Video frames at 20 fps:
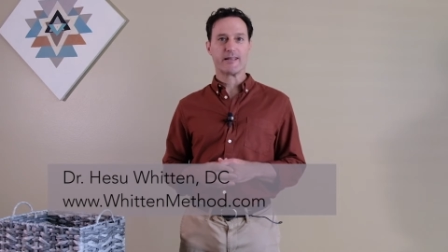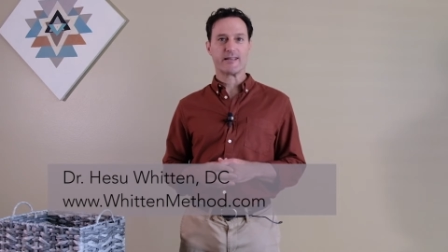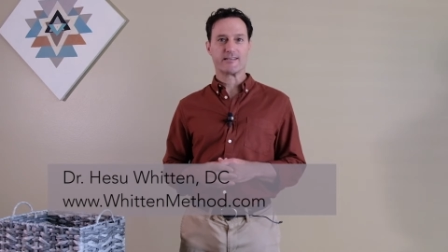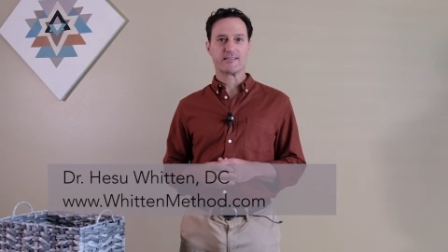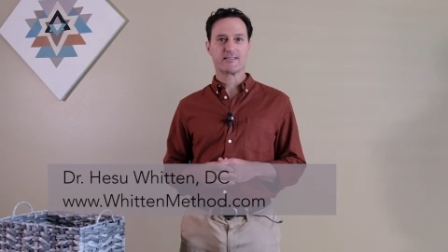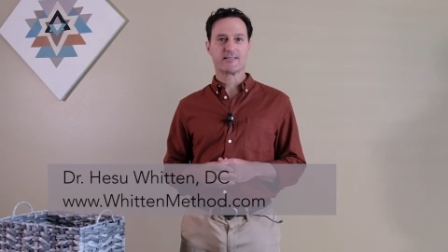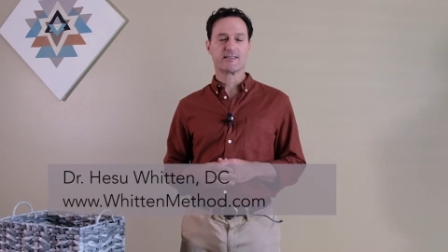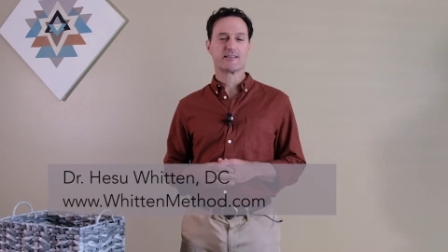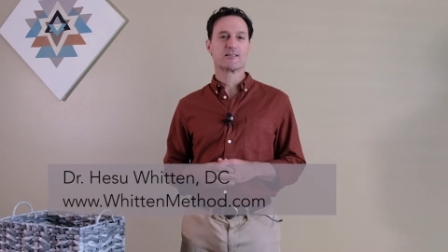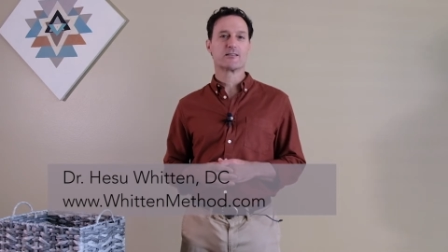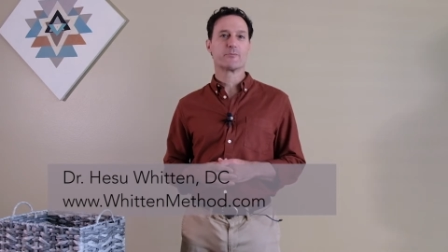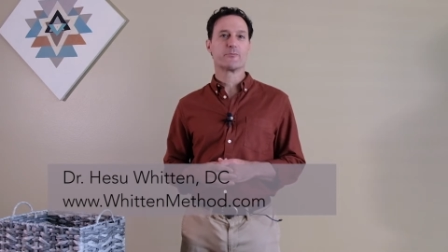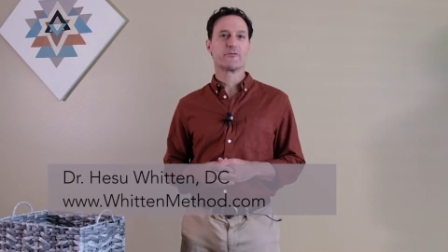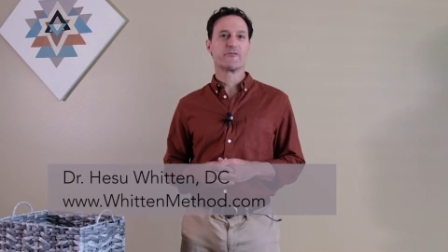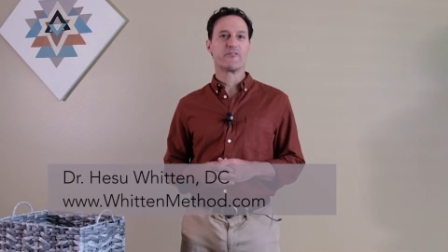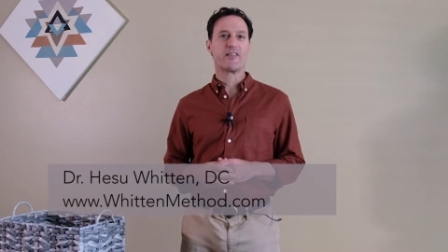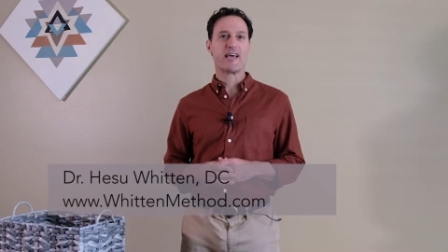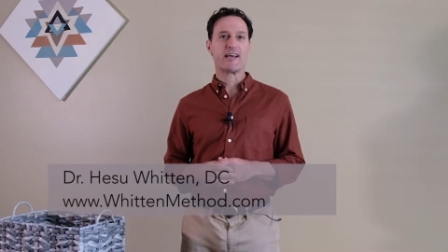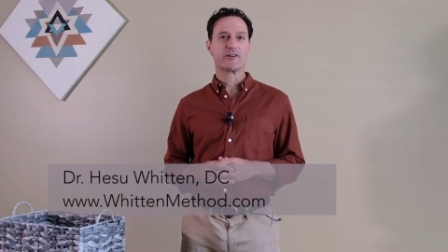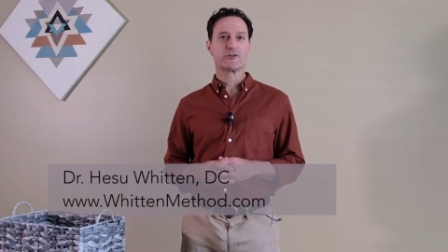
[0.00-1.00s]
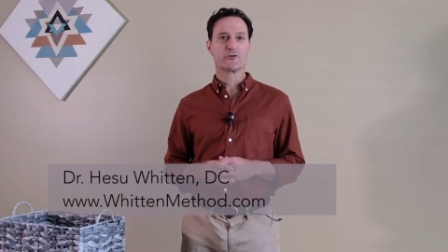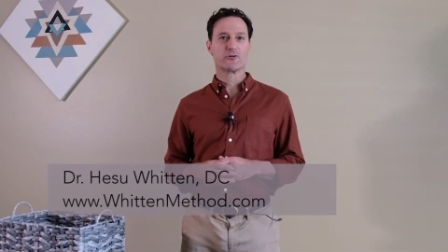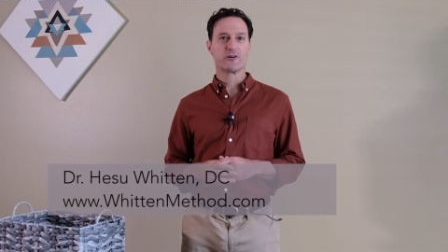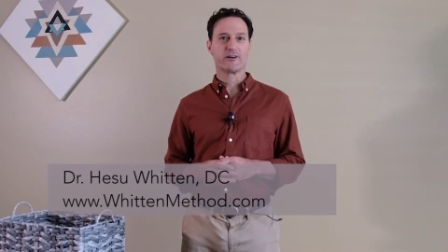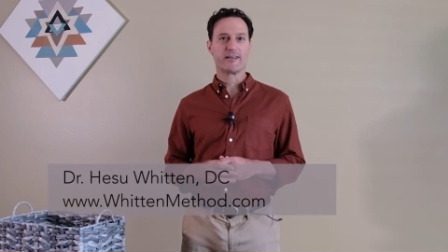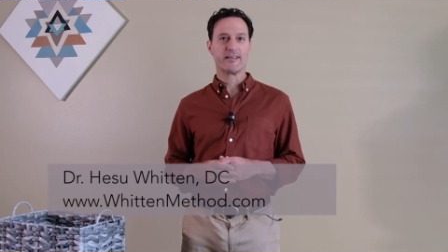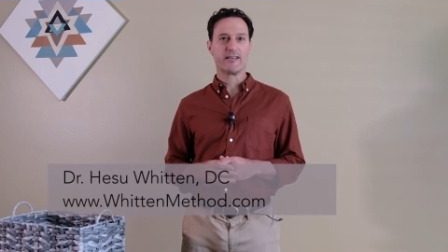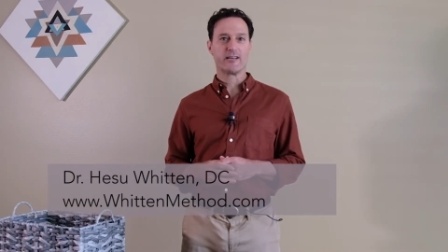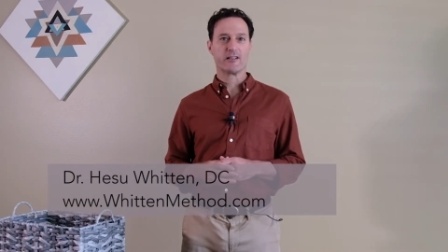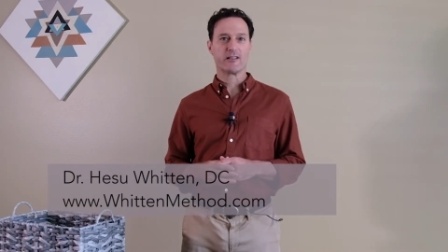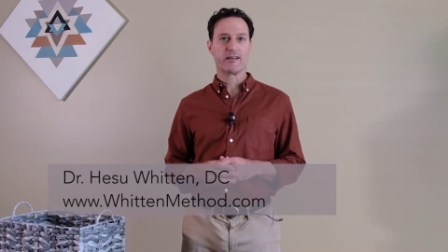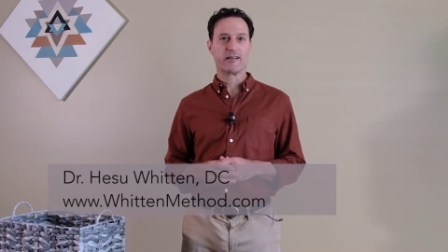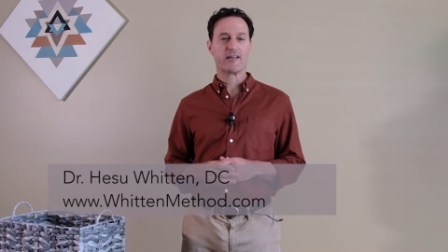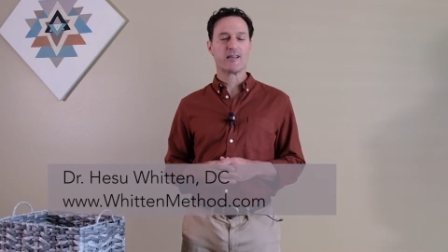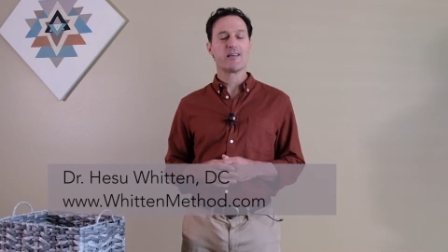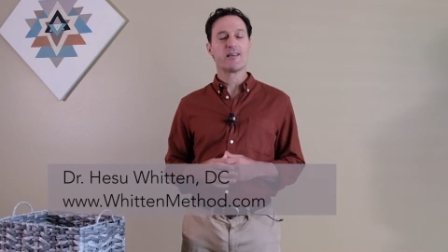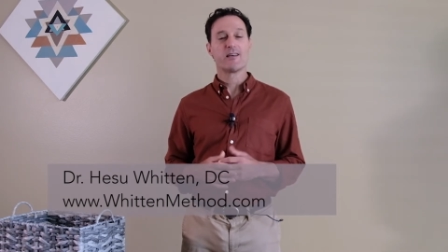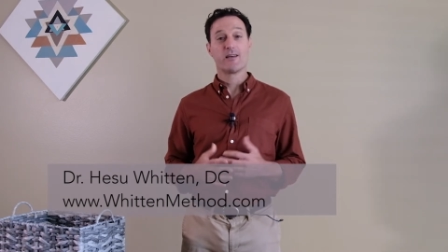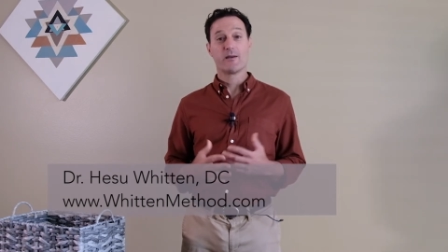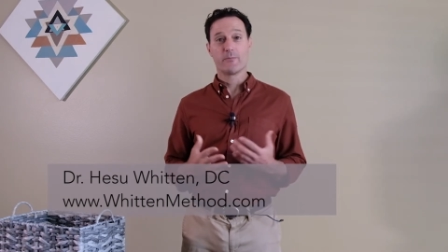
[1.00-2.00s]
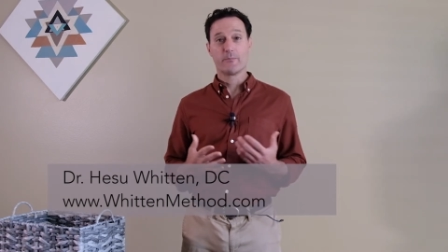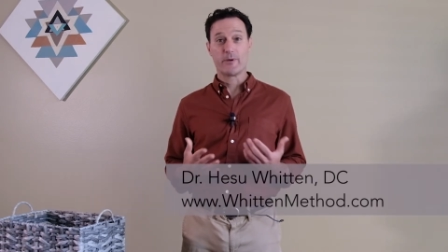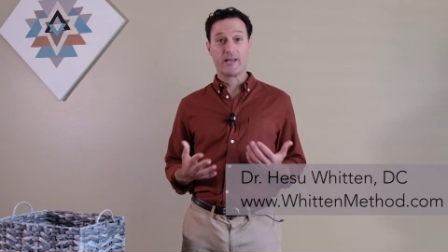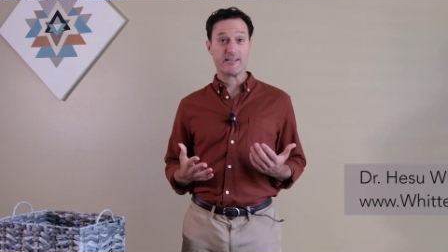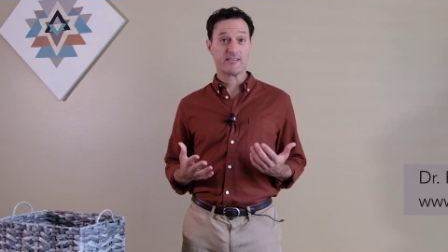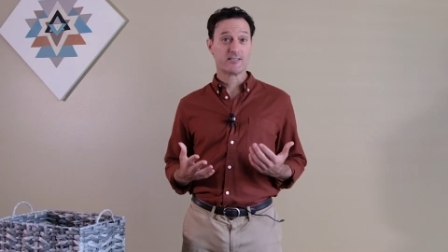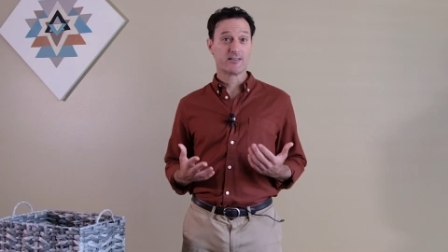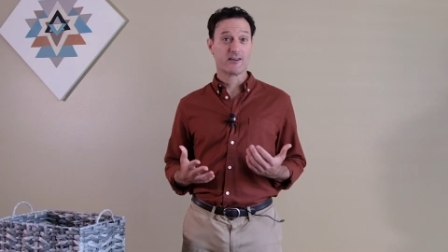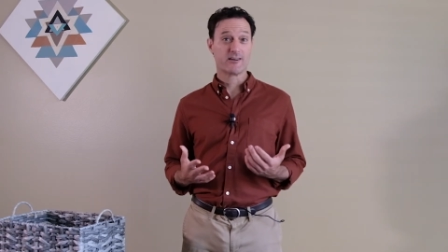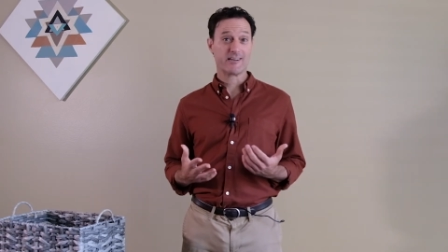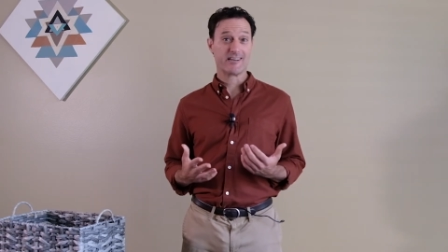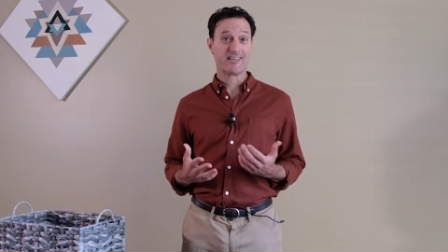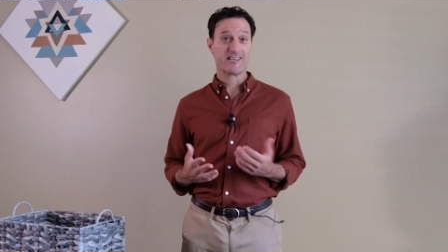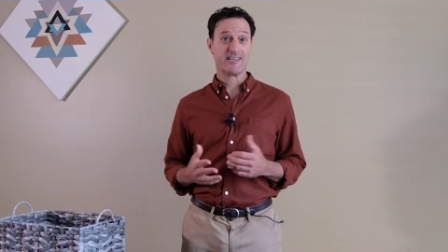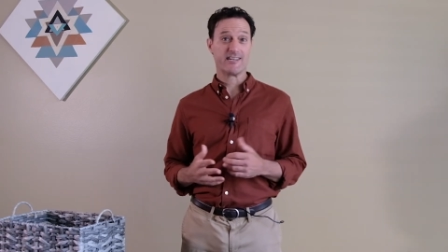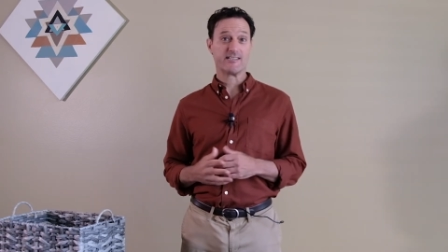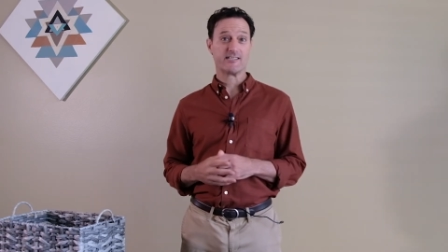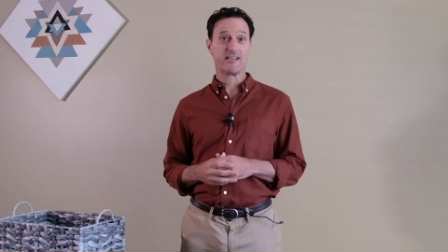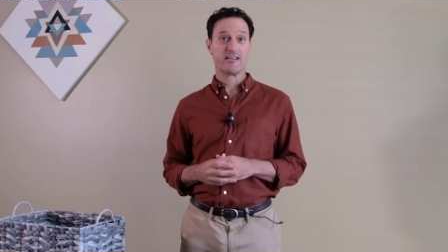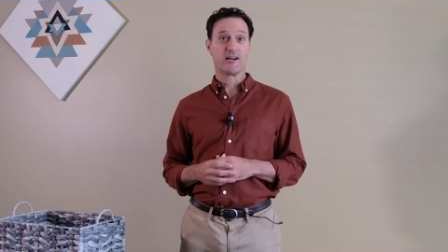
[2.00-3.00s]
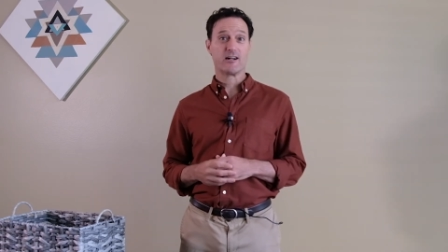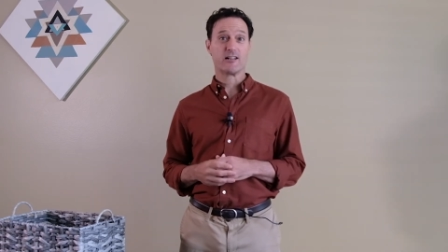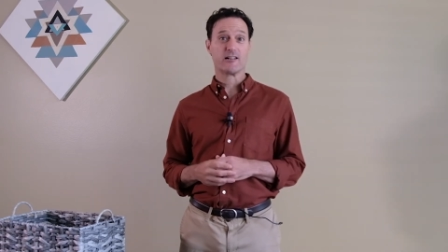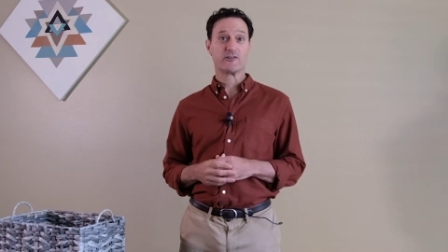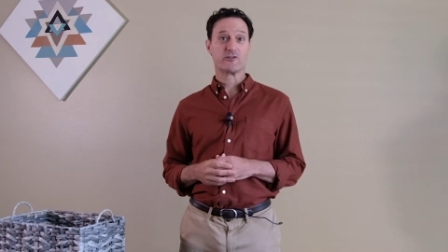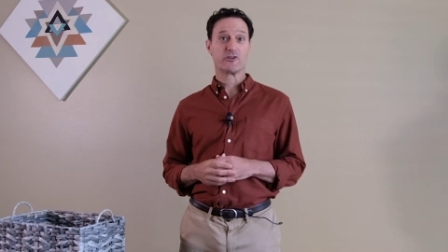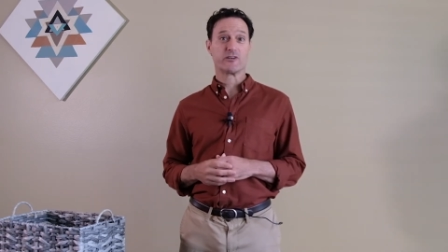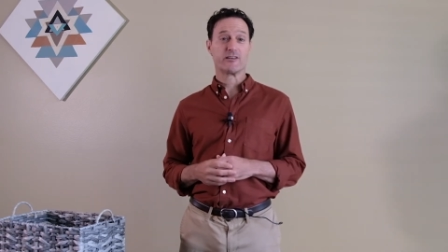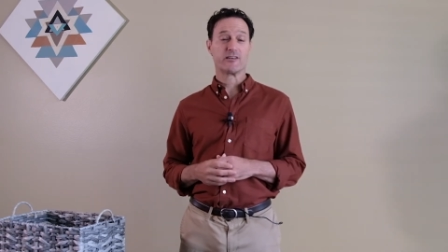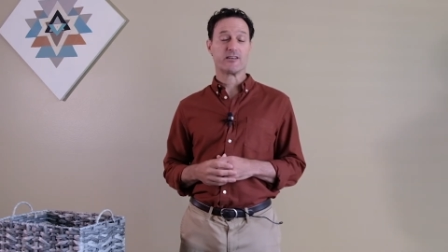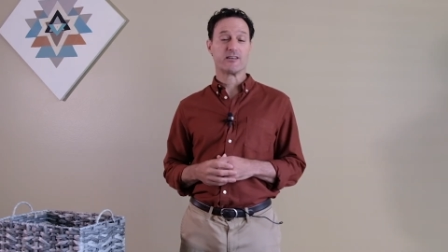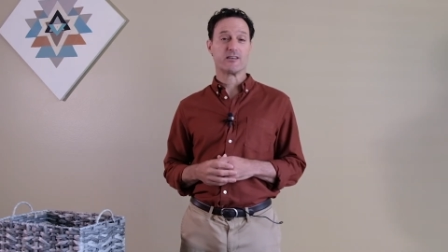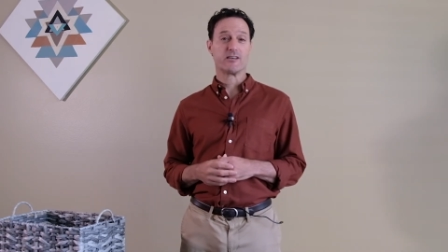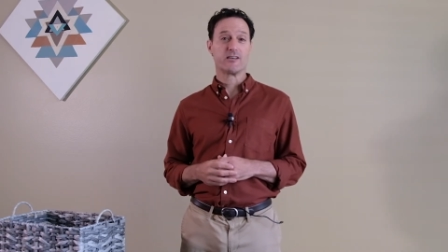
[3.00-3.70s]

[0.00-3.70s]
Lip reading: a system of natural healing based on kinesiology.